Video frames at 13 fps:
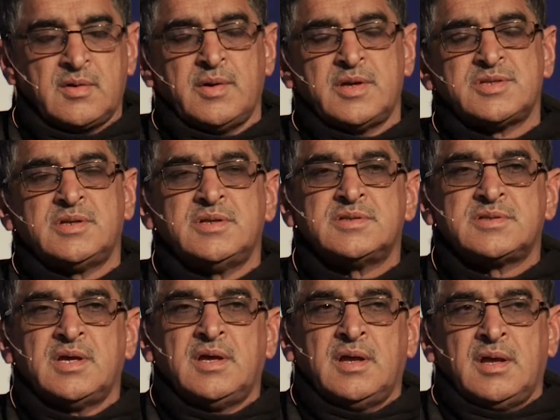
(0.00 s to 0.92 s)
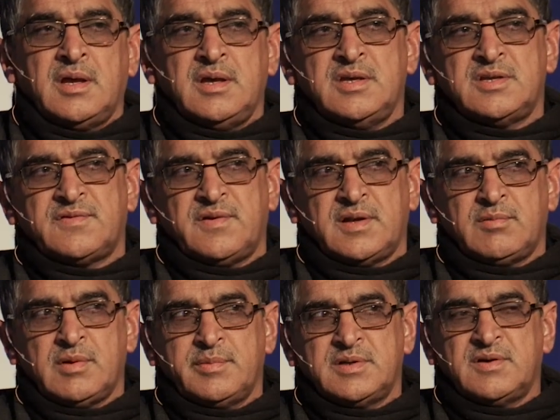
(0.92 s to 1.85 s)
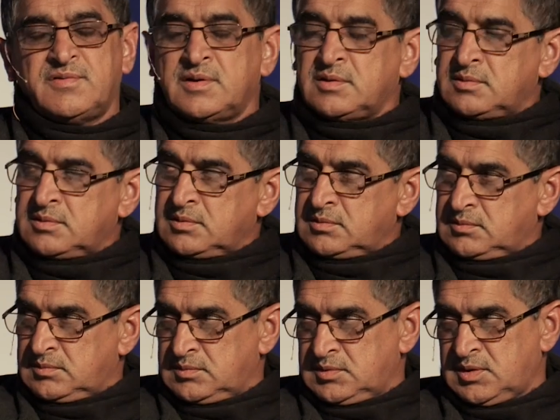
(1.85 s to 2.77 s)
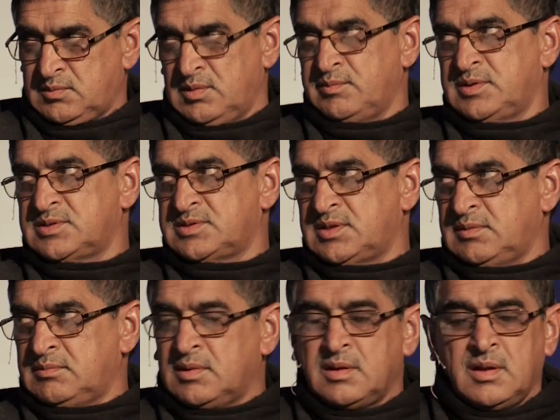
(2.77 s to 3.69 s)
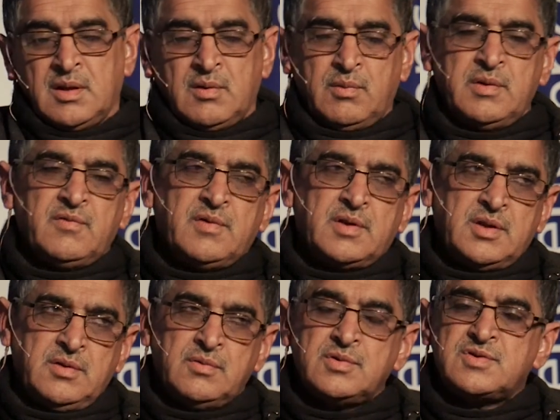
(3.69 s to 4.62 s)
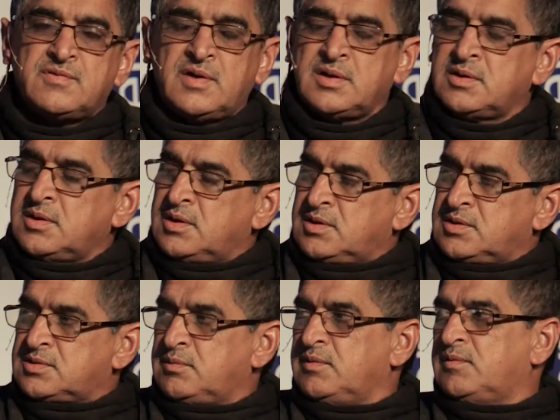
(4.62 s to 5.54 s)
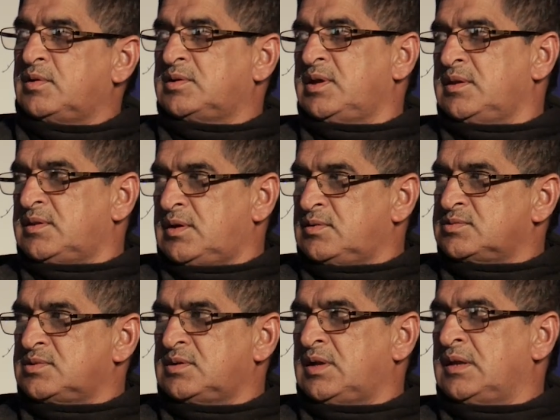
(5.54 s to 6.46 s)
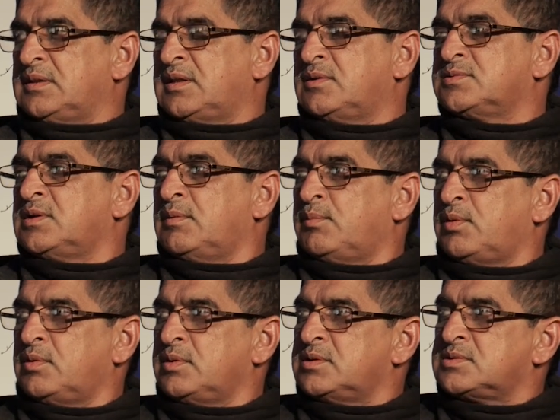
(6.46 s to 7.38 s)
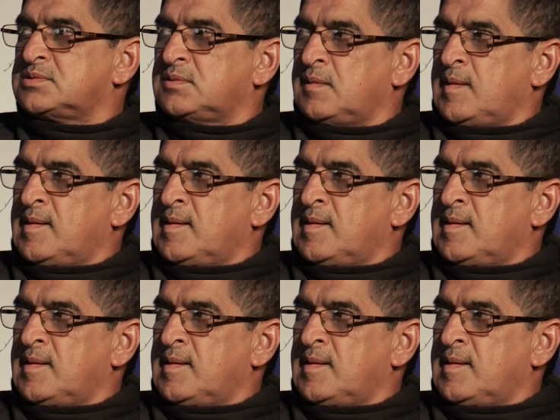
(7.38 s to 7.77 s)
The question is, each fund will be different. It won't be the same. We've got a huge fund, so we've got 10,000, 9,000 employers.